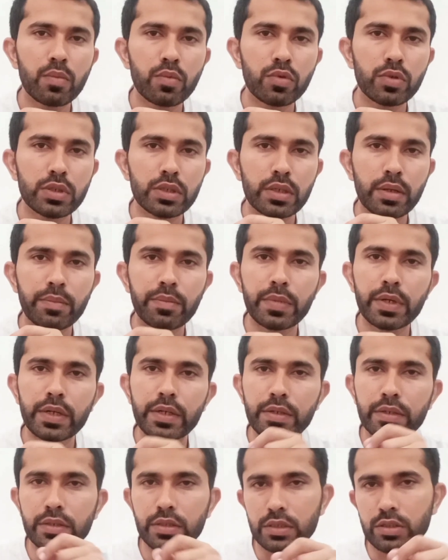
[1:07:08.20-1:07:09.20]
almost
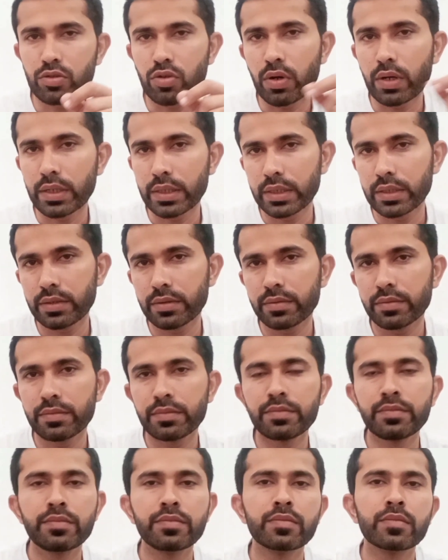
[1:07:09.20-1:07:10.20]
completely destroyed it.